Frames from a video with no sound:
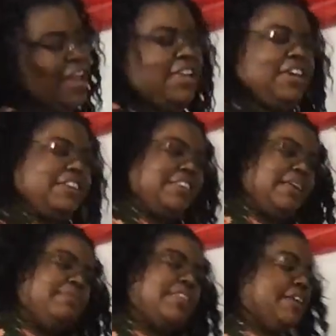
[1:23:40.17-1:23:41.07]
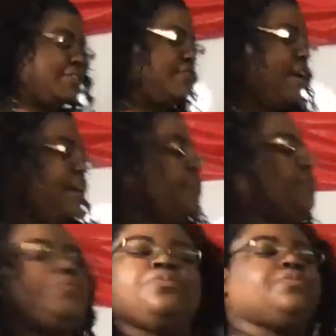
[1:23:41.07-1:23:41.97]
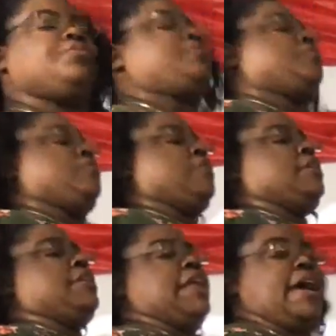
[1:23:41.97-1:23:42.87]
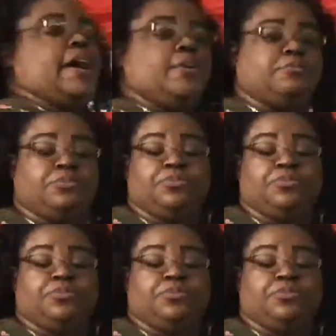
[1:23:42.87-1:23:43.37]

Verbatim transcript: I like that. I'm satisfied. Now,